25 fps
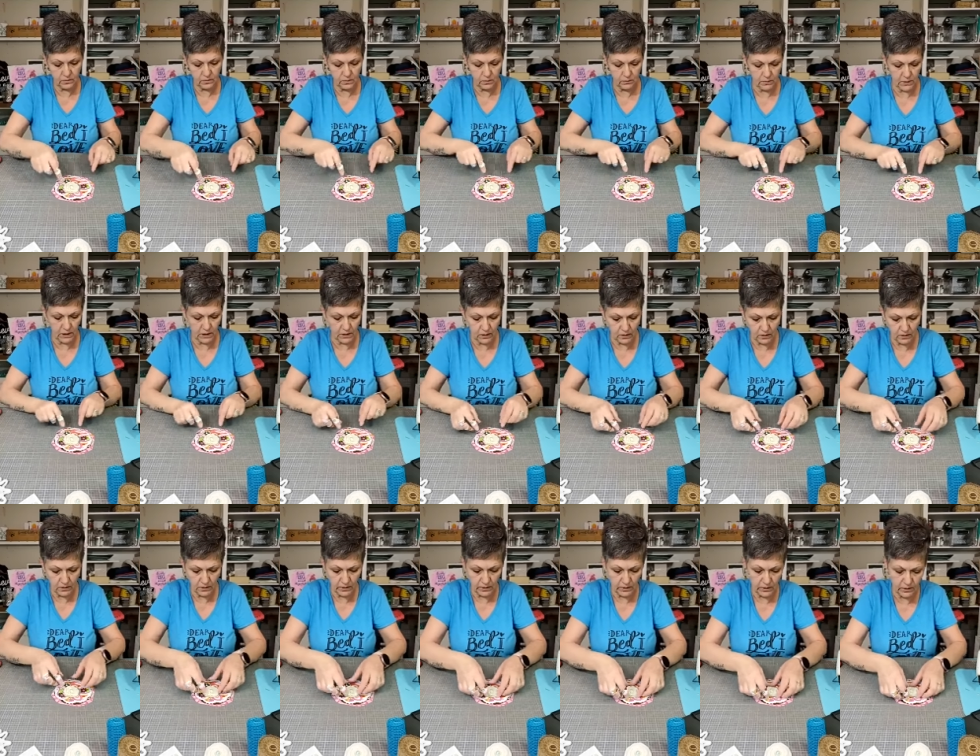
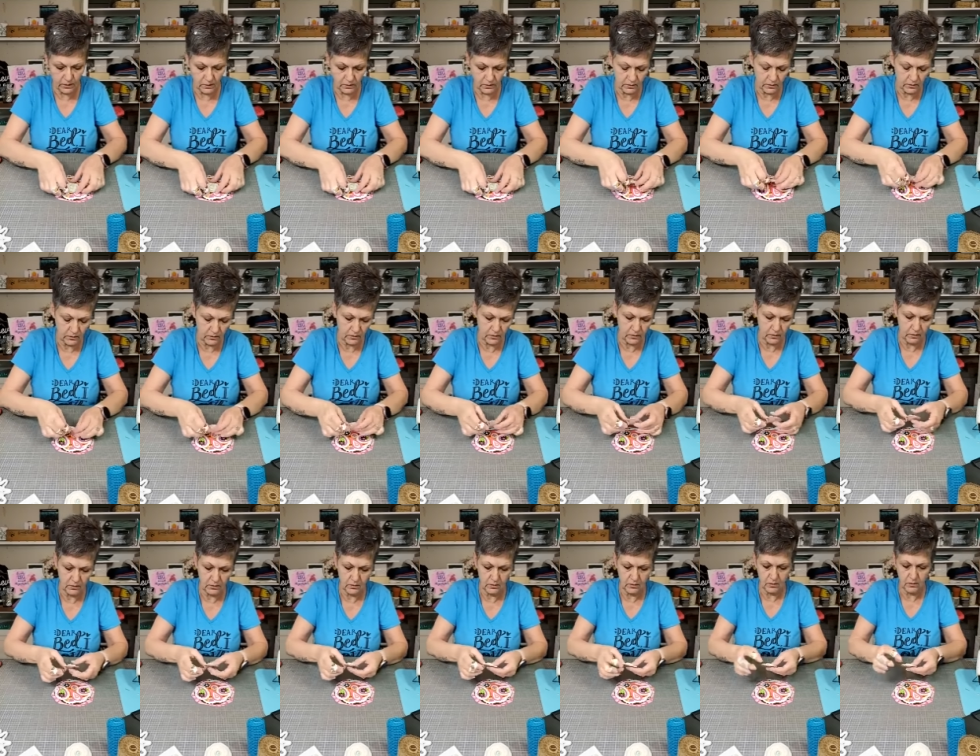metal there.
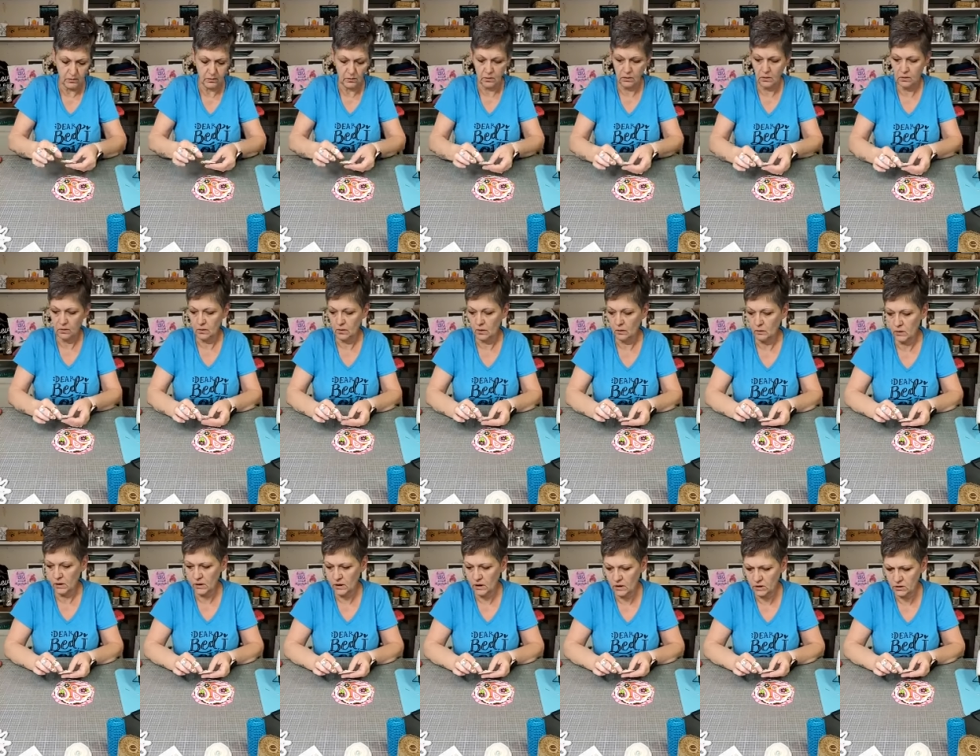That
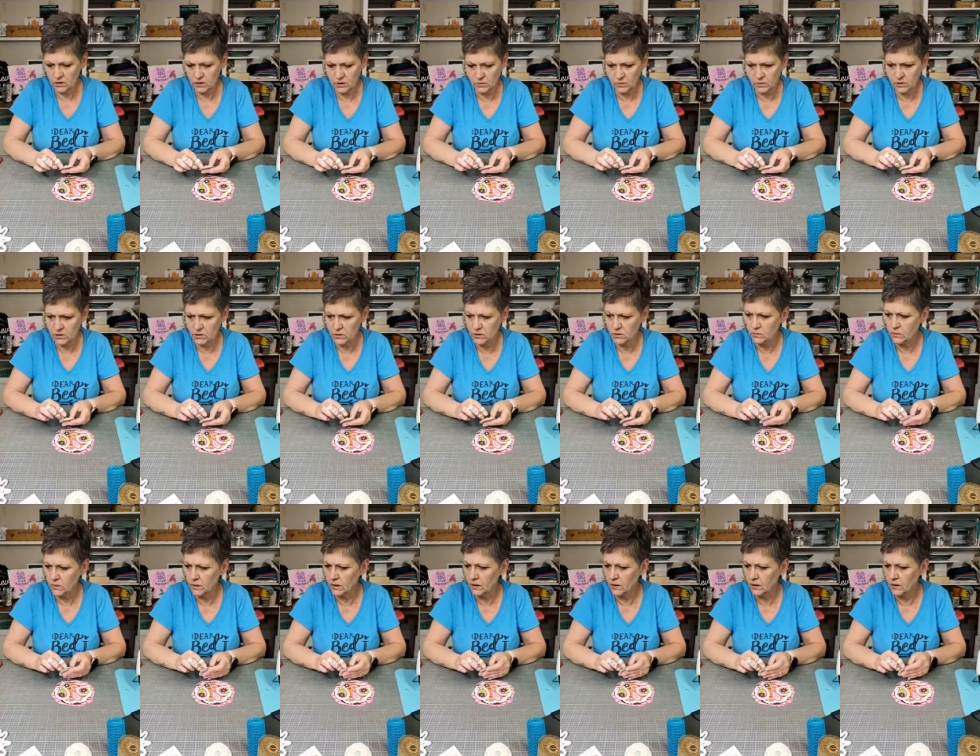might actually be too
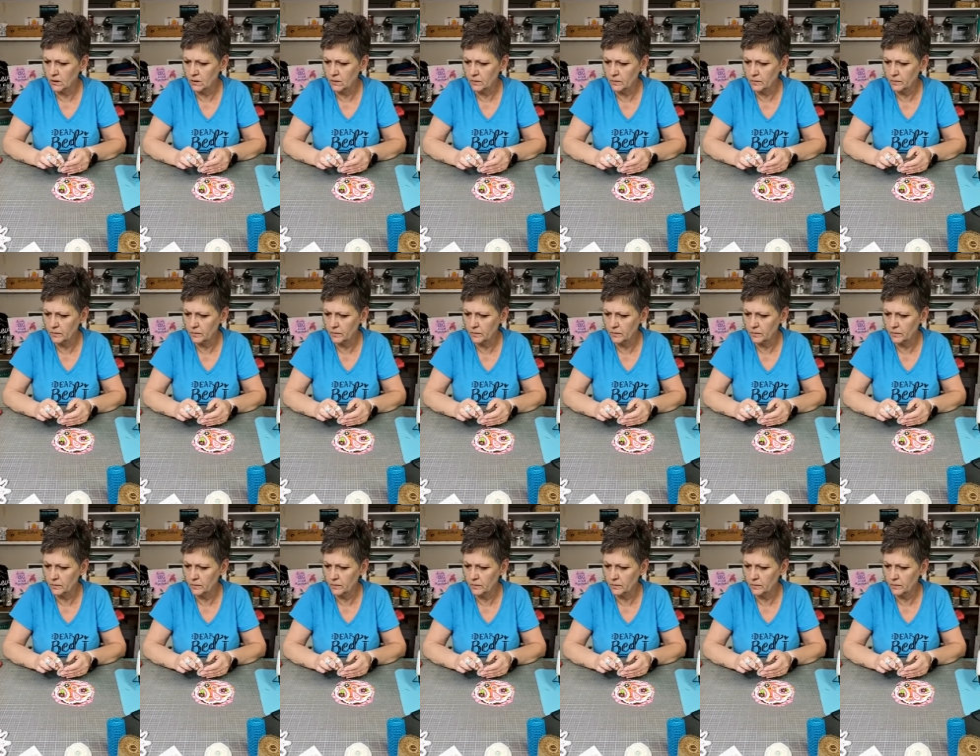big.